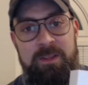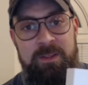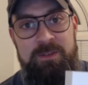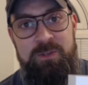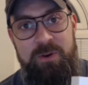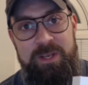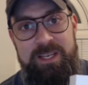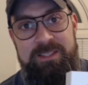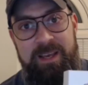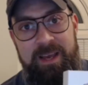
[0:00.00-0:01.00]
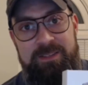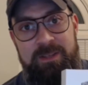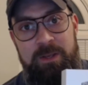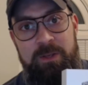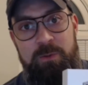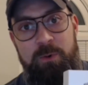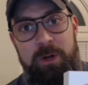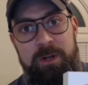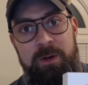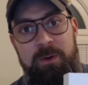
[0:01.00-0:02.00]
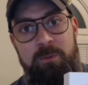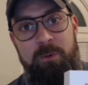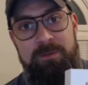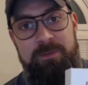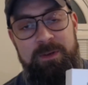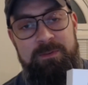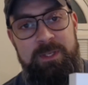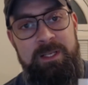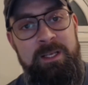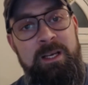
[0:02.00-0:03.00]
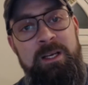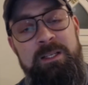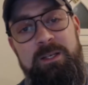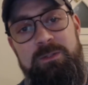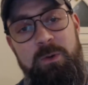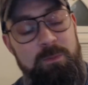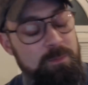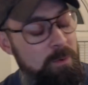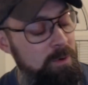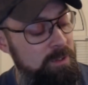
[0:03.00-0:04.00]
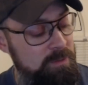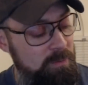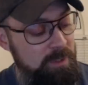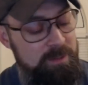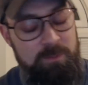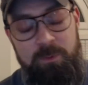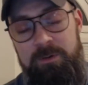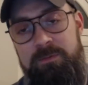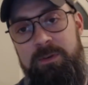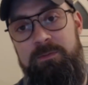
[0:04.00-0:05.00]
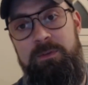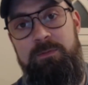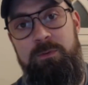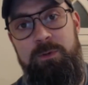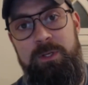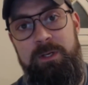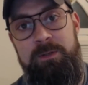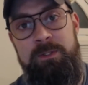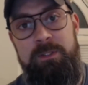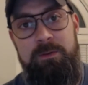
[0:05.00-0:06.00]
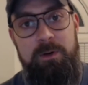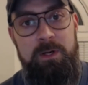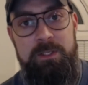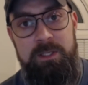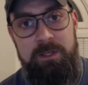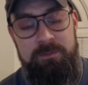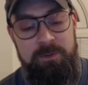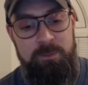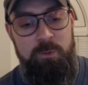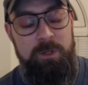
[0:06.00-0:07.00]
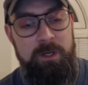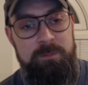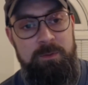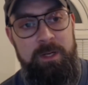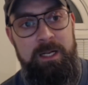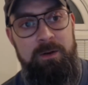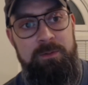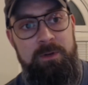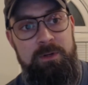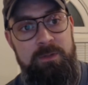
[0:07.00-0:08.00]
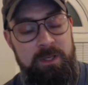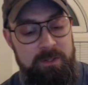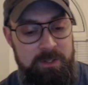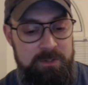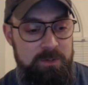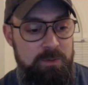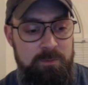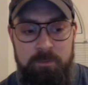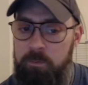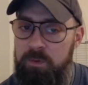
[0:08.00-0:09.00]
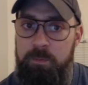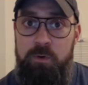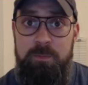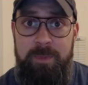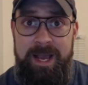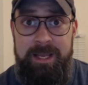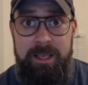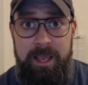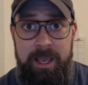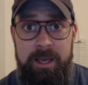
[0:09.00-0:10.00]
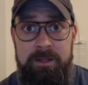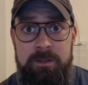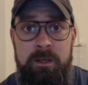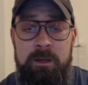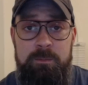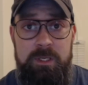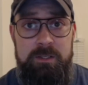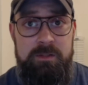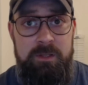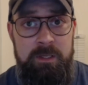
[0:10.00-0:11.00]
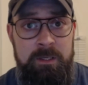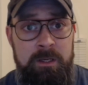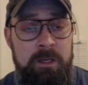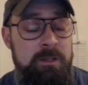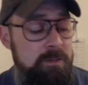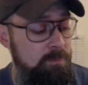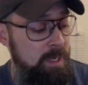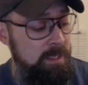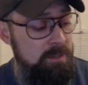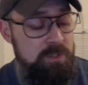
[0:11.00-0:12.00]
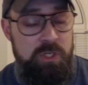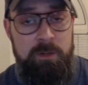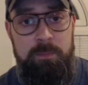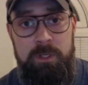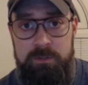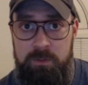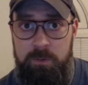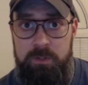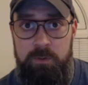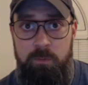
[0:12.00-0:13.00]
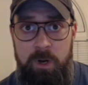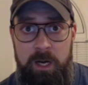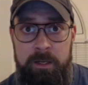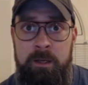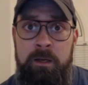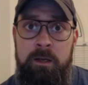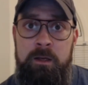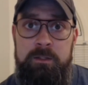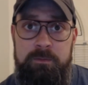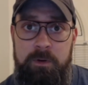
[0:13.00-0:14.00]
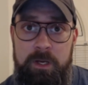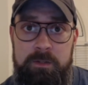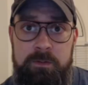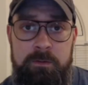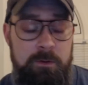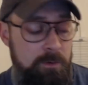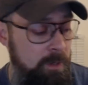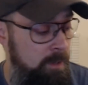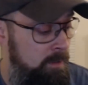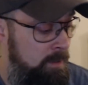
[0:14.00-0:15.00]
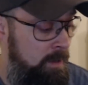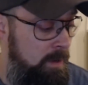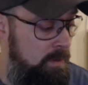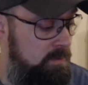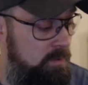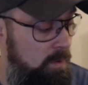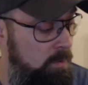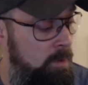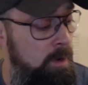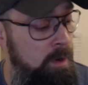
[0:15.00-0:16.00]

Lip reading: Joyetech's CUBOID 150. Now, don't let the 150 fool you. They've already done a firmware upgrade out there that you can do with both Mac and PC to make the chip a 200-watt device. Okay, so